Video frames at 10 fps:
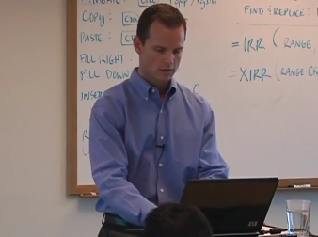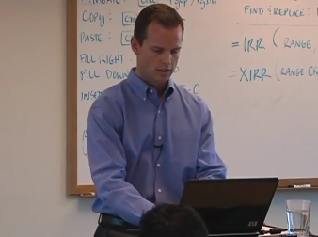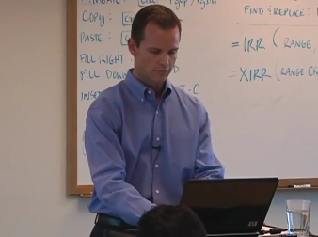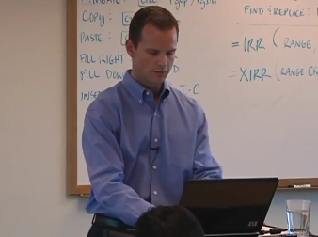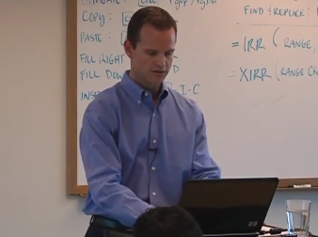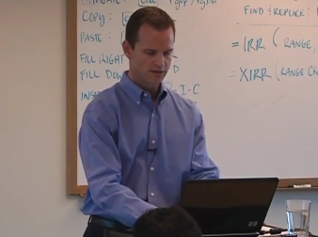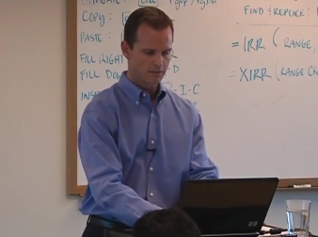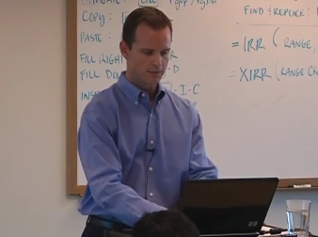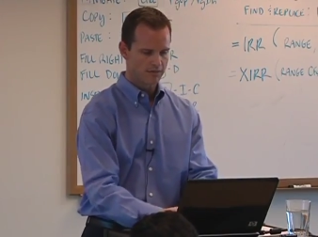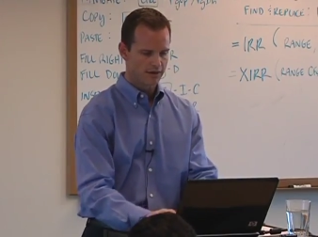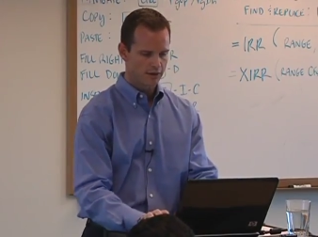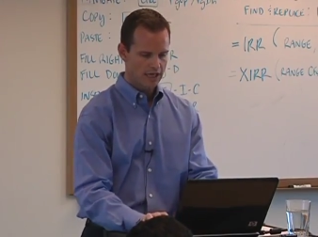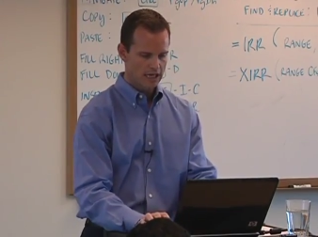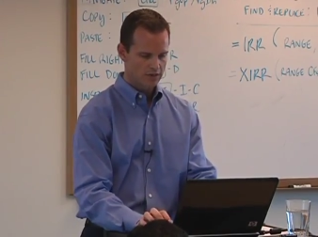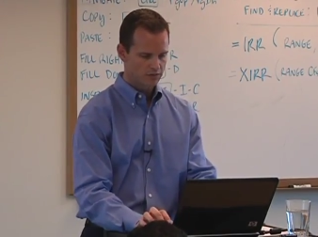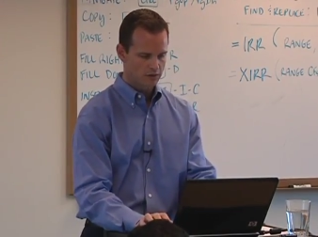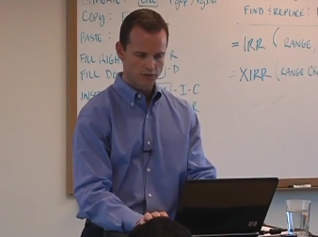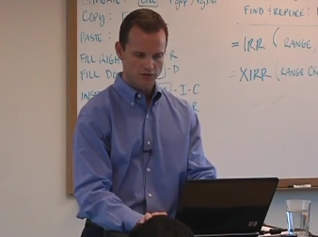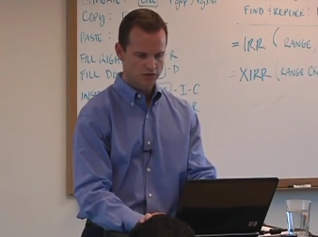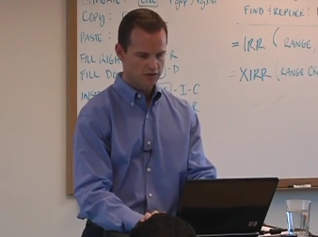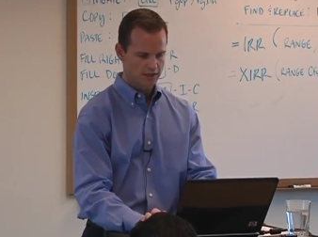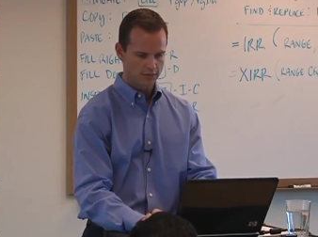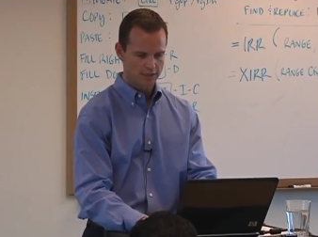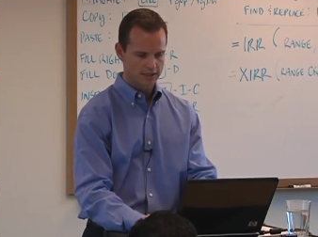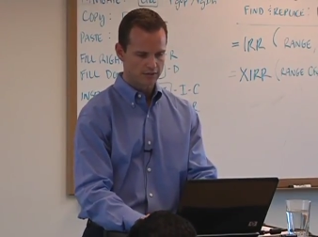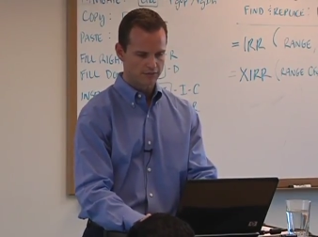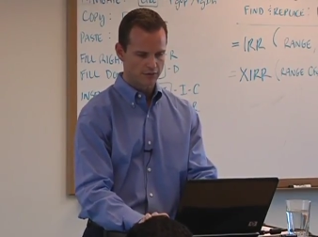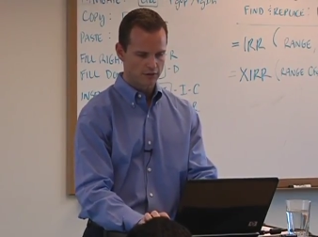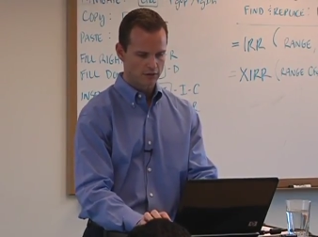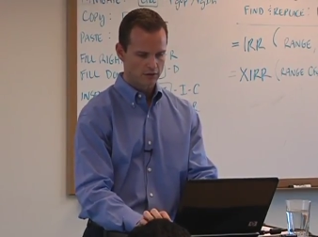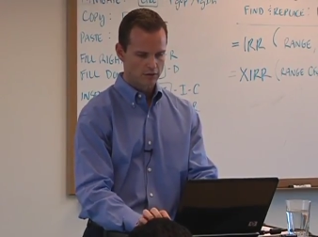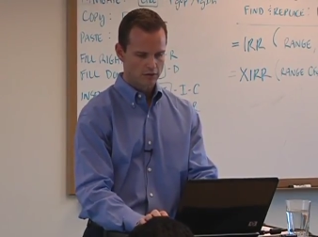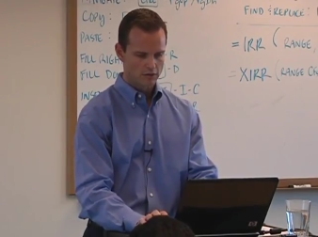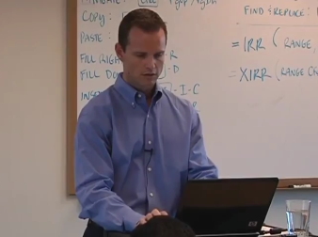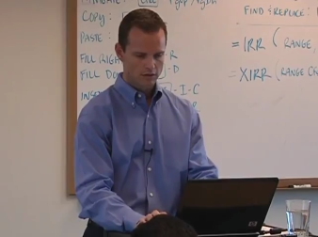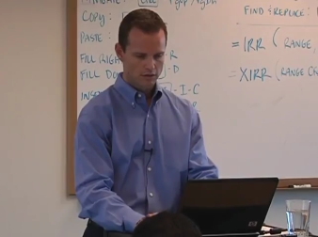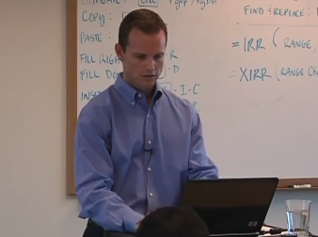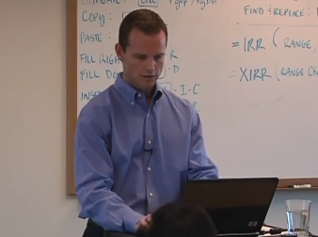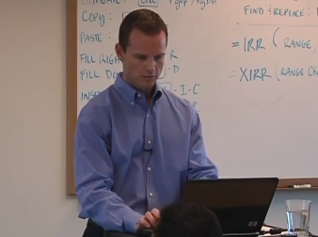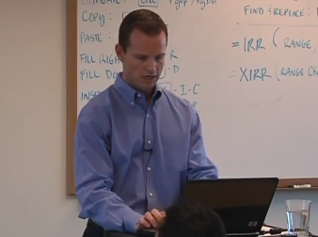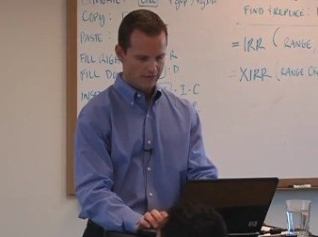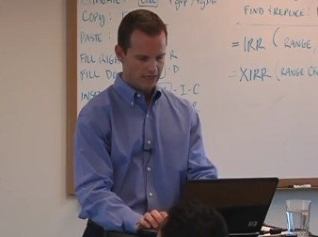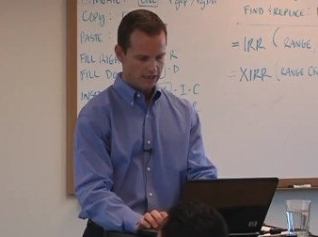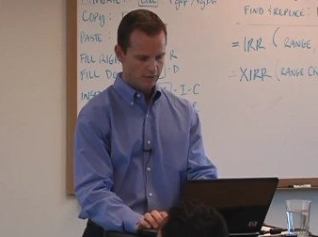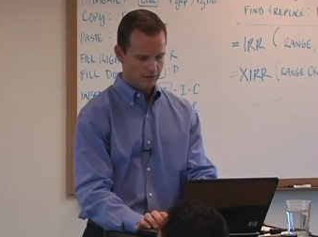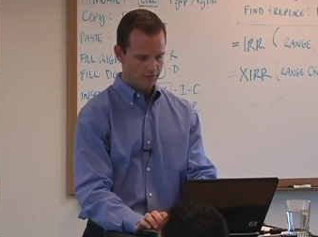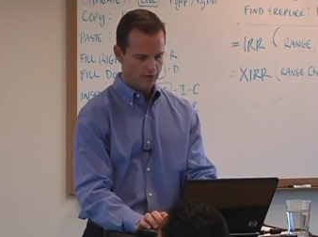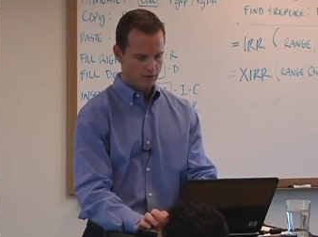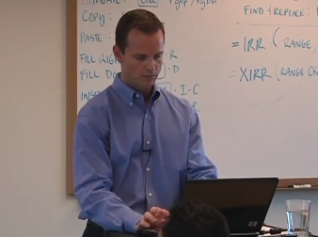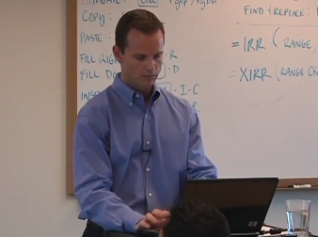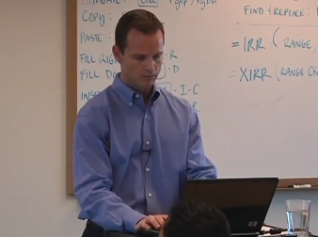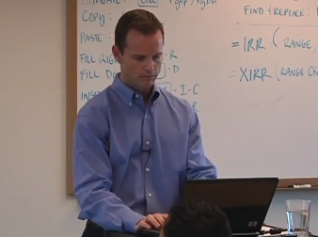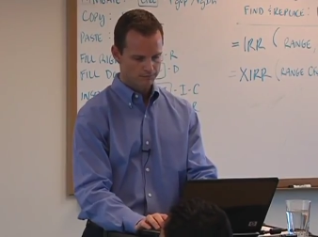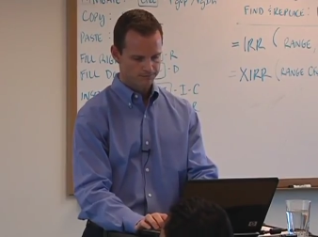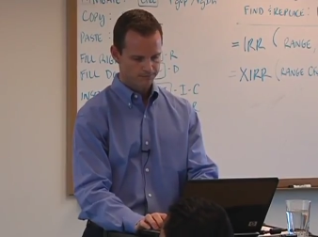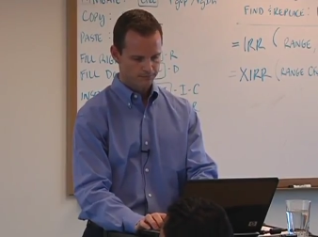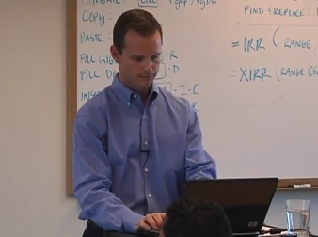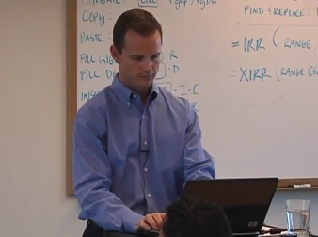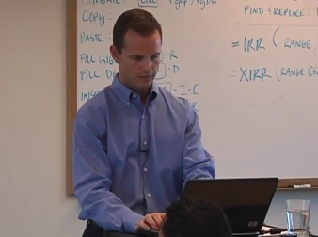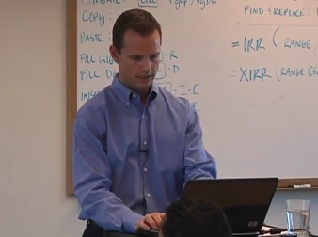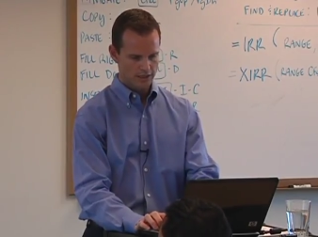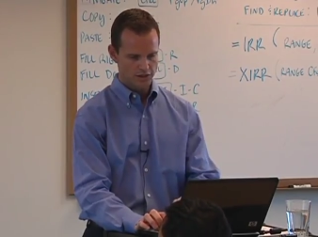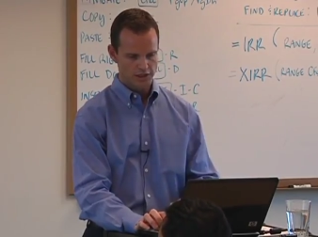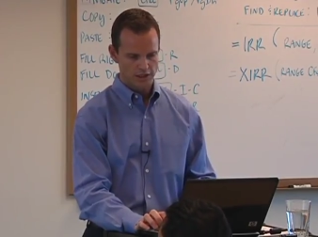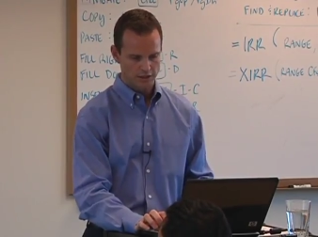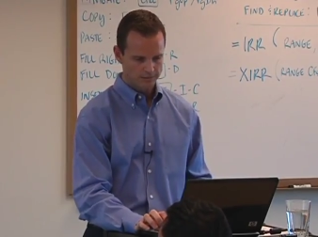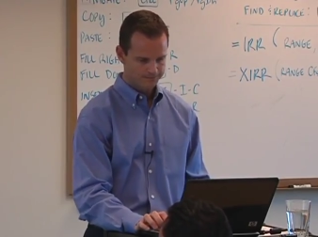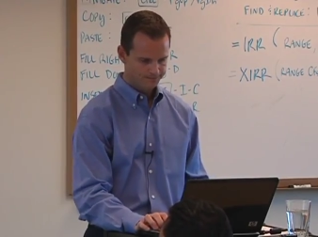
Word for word: And if we sum up their cash flows, just like we did for the private equity firm, in each year,